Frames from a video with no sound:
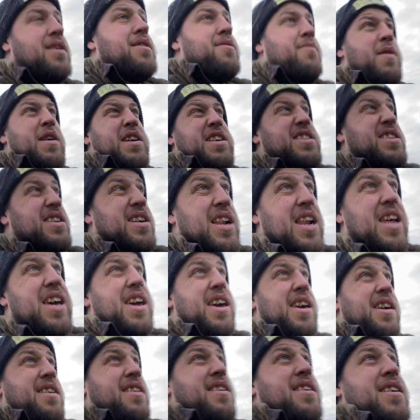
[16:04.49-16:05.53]
basically
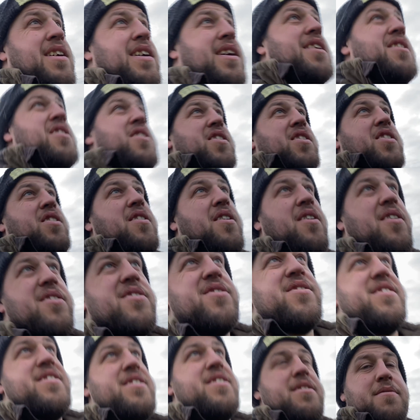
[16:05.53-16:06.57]

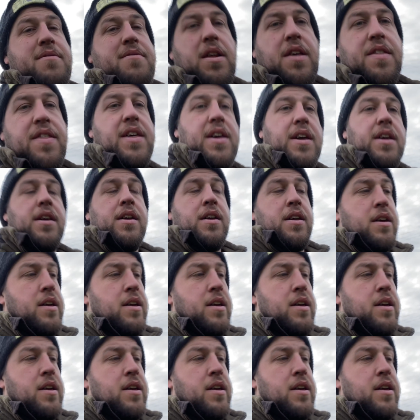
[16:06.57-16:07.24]
cost nothing.